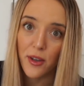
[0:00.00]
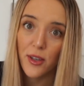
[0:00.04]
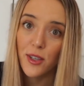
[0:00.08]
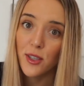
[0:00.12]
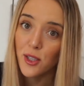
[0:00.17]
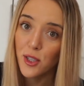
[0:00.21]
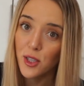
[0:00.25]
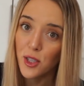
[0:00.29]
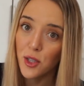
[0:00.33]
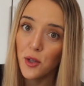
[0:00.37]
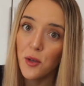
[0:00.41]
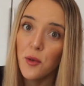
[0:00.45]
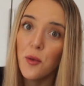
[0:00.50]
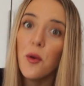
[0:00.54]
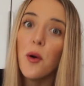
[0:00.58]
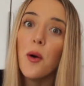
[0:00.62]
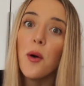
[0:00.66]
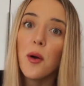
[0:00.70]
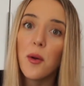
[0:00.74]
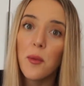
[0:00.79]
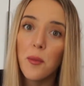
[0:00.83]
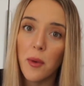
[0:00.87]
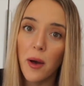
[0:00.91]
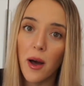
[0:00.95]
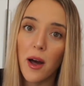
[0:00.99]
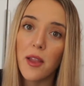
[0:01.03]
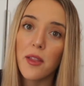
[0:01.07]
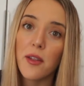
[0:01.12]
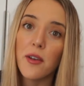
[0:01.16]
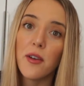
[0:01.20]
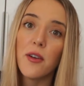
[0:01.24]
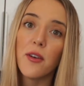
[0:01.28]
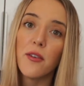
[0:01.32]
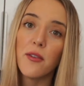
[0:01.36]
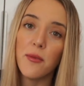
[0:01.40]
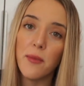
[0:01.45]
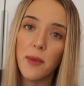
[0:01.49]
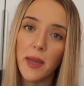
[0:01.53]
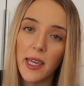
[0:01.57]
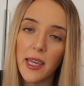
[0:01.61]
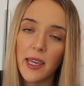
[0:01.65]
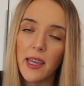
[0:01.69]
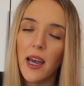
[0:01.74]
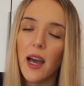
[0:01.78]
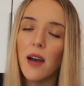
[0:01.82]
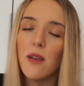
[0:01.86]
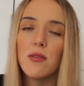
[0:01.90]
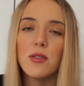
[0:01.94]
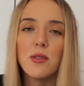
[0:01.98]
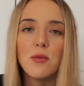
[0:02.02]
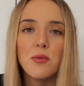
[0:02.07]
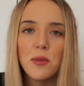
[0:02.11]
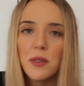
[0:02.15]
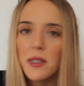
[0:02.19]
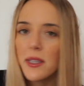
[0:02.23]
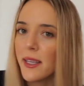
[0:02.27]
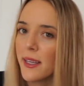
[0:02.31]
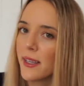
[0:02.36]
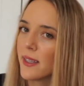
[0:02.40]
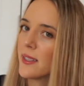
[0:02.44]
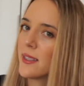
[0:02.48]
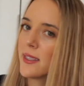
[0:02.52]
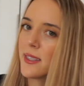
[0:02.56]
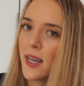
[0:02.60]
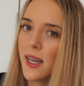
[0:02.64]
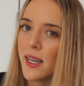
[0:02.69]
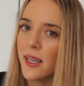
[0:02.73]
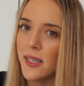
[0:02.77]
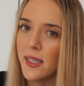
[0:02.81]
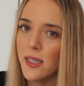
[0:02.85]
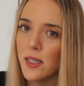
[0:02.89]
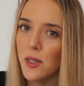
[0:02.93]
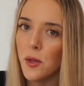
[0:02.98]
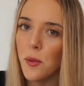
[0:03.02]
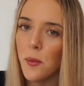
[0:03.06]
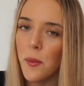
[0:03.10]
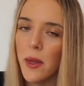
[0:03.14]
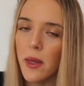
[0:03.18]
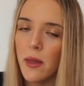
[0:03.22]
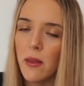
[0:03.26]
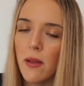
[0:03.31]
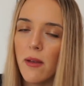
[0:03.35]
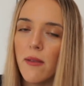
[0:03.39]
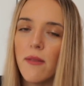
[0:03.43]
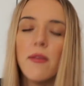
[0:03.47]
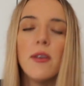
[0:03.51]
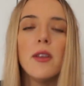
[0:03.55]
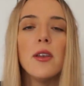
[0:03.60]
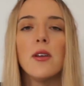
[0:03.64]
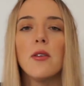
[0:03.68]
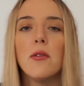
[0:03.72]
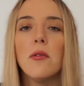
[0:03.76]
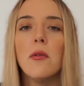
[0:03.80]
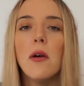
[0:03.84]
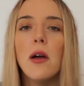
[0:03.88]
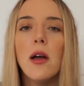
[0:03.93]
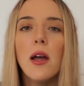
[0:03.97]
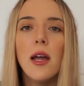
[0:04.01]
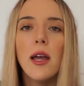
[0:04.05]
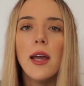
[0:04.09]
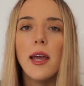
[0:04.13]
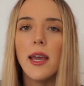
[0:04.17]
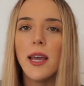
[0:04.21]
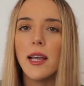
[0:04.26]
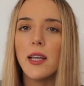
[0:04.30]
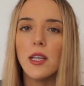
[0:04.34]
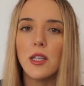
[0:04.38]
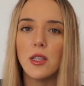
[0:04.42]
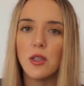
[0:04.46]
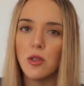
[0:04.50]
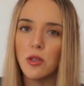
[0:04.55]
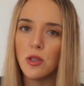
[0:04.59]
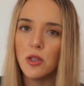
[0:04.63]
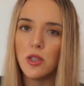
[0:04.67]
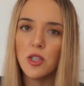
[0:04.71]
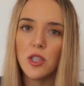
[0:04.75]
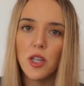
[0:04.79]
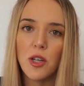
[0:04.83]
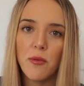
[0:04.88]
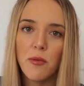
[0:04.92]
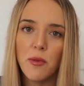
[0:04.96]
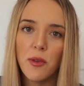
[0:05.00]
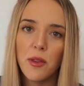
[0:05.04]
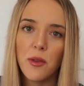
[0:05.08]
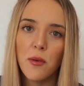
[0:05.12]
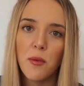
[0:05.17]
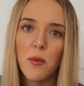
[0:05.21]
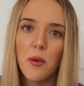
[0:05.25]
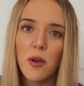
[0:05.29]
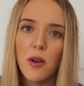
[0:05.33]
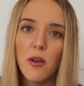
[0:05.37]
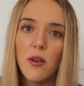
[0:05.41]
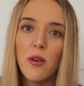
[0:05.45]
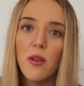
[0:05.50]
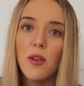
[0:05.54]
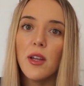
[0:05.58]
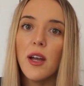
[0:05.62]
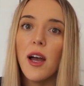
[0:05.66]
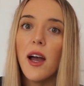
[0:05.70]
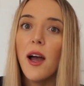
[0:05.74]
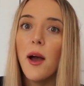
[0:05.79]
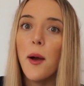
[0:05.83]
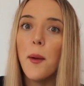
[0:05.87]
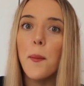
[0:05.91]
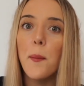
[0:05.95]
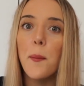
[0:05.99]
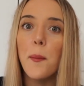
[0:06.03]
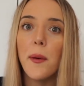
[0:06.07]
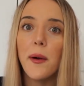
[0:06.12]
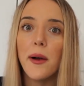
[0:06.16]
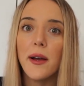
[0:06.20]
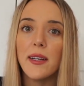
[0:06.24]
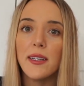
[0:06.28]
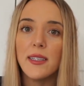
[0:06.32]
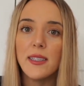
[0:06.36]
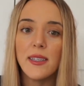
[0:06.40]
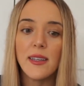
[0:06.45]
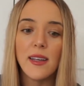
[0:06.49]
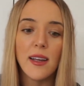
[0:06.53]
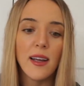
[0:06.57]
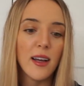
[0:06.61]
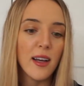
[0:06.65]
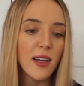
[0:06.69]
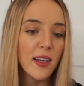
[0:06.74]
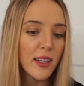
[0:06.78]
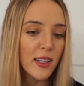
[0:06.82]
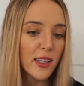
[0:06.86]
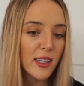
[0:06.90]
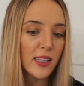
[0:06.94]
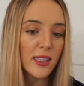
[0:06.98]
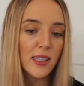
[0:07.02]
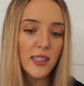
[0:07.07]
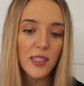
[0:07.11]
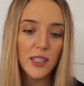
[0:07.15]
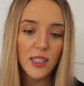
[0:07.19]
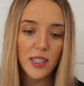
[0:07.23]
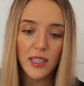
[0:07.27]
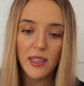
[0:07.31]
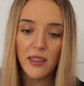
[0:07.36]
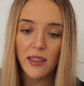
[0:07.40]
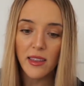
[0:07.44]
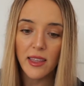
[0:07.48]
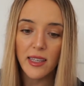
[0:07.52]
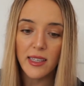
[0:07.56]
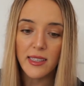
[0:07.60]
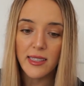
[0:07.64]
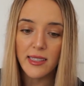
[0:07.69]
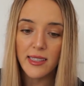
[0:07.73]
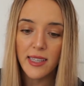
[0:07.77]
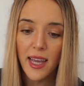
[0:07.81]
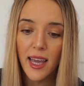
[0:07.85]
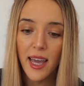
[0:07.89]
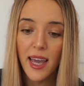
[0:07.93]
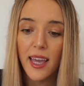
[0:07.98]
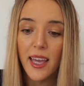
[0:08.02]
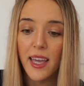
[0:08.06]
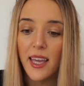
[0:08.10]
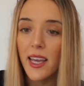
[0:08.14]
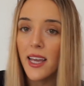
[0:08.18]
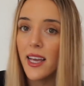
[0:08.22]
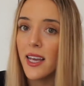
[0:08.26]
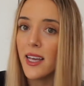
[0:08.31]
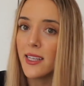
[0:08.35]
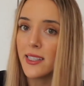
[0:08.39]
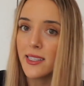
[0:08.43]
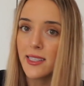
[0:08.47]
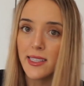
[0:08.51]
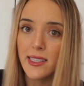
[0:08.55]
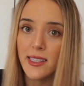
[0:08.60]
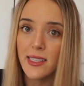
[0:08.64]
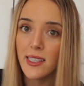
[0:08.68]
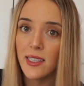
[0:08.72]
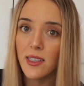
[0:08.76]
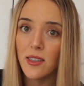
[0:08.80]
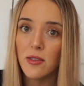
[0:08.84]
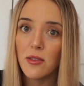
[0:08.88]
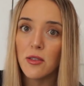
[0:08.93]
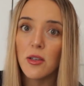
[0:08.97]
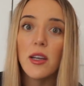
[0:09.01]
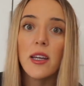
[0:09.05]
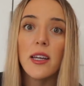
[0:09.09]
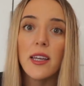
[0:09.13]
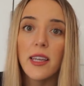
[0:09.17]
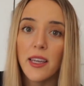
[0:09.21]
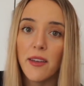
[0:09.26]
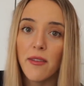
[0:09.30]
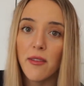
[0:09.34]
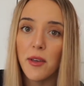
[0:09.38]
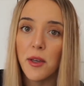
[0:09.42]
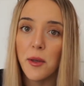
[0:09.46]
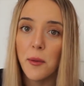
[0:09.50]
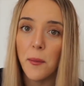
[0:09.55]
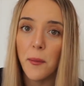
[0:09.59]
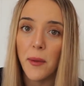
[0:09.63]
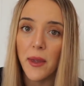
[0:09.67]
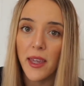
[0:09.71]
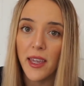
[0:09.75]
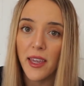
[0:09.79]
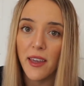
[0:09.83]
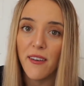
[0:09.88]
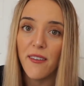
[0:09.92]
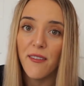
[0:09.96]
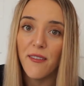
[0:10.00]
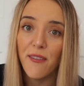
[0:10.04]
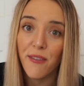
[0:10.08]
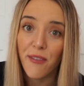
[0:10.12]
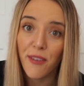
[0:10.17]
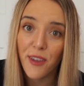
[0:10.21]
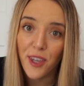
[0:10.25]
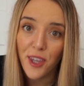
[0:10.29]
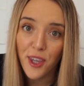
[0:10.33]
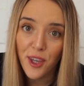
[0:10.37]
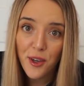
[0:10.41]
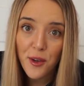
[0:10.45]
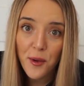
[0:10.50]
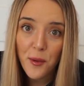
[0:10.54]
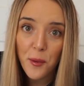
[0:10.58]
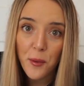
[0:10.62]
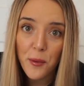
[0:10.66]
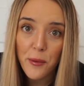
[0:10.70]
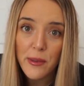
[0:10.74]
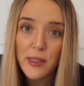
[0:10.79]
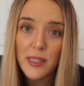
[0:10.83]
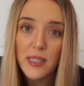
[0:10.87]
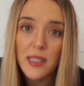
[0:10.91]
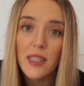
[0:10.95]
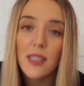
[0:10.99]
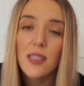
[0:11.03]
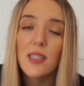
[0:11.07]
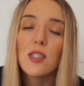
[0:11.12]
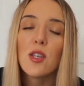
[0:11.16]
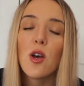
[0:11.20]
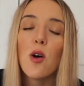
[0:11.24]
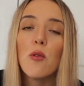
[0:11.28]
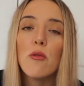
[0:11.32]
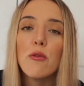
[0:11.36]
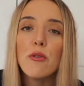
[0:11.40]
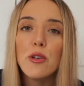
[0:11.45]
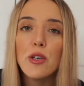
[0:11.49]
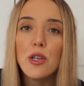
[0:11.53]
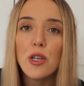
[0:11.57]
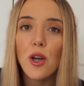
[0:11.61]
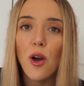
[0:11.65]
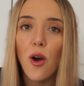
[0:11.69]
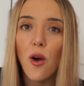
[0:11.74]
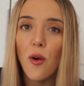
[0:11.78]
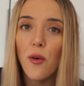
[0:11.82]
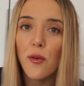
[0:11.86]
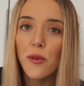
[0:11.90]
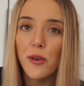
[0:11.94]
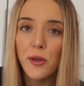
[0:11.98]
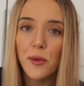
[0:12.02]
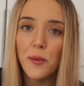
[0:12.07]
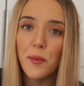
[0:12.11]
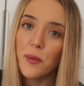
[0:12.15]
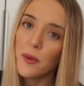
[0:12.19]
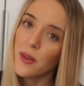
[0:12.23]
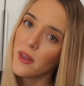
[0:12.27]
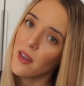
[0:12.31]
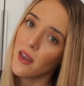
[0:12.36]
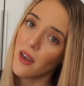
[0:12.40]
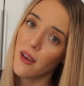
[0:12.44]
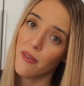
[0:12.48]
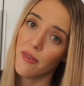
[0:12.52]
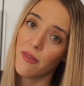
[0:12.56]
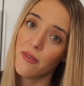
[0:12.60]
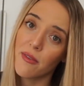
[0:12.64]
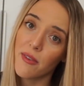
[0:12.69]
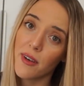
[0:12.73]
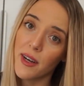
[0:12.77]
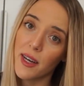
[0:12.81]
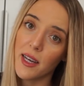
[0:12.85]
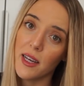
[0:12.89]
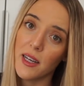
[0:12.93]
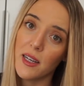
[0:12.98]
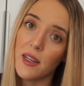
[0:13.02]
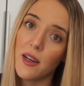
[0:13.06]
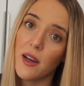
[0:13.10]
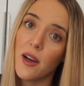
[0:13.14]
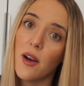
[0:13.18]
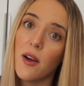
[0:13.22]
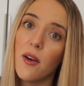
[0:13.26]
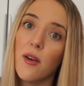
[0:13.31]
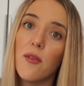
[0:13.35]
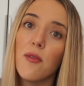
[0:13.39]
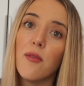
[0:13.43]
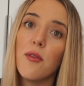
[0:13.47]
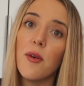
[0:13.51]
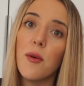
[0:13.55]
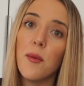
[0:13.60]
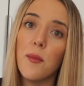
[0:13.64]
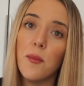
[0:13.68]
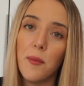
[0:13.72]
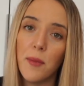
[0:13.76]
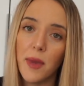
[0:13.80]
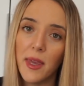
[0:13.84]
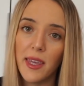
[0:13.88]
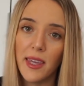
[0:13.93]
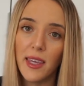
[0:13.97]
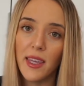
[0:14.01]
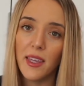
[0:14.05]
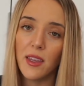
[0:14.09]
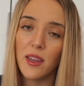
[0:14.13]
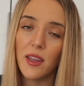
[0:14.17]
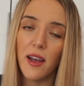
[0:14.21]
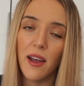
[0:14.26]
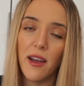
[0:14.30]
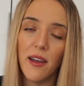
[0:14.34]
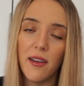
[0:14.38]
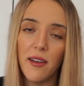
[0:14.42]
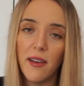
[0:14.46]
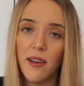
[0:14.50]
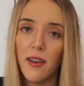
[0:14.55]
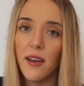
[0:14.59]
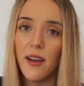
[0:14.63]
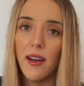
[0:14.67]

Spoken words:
Do bother of making. I was really excited to make that video and to share with the world, but till this day, it's still giving me views. So don't be afraid of making that.